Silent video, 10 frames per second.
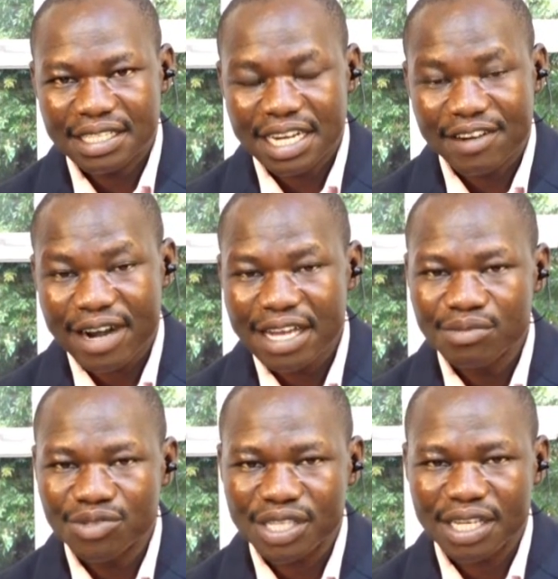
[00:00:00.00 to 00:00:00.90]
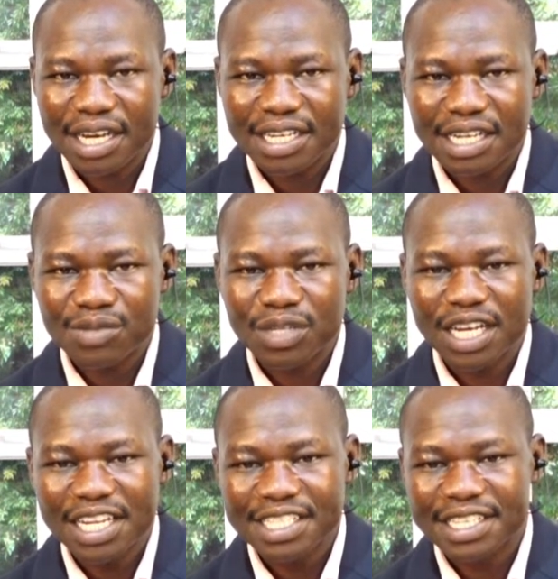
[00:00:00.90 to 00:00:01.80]
crimes that has been
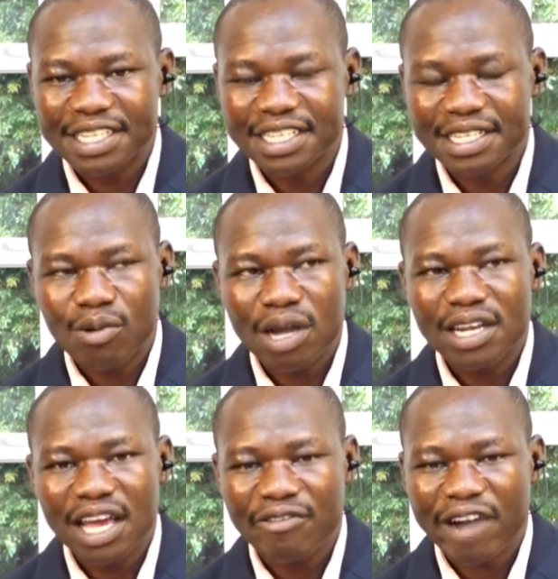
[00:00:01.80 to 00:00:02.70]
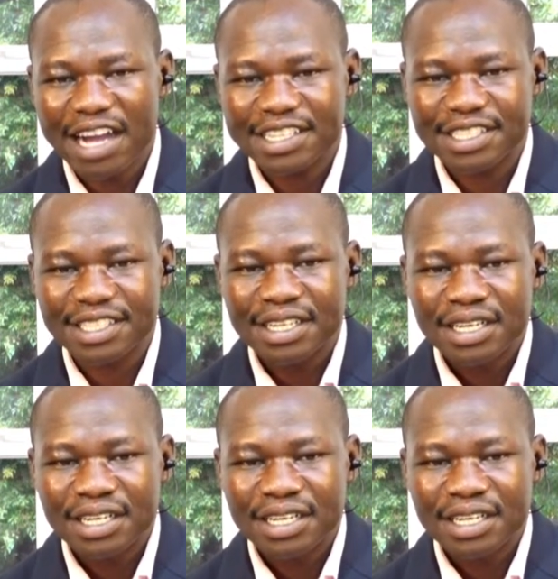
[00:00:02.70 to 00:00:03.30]
enlisted in the Wildlife Act.